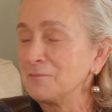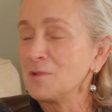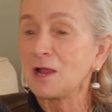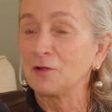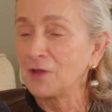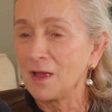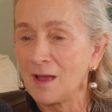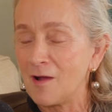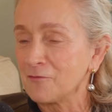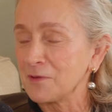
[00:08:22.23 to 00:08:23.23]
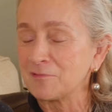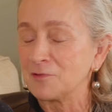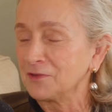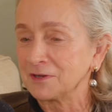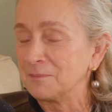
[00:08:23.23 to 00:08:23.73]
We cut her hair halfway through
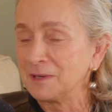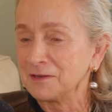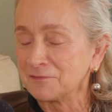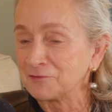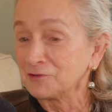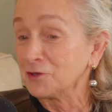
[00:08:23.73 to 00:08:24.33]
and did a completely different